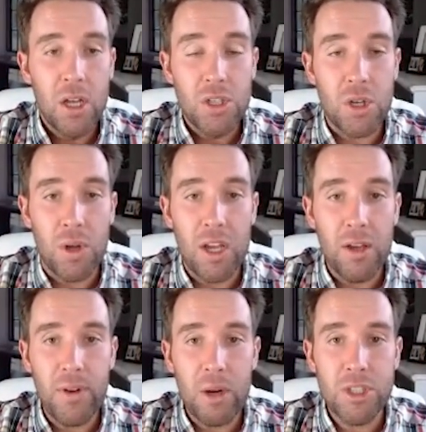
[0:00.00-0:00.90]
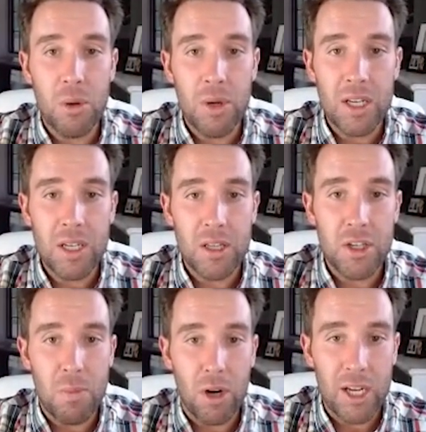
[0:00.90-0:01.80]
So if I was going into
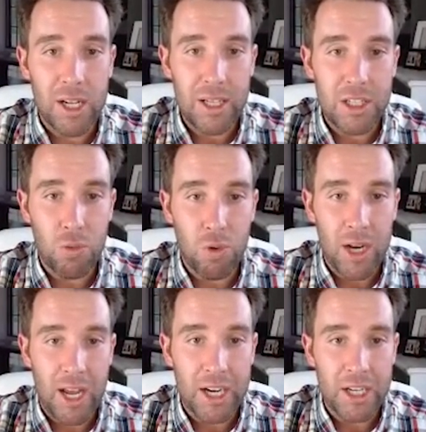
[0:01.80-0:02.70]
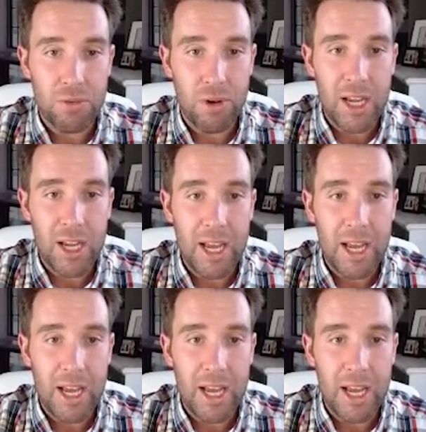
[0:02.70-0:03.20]
this market, let's run X-ray and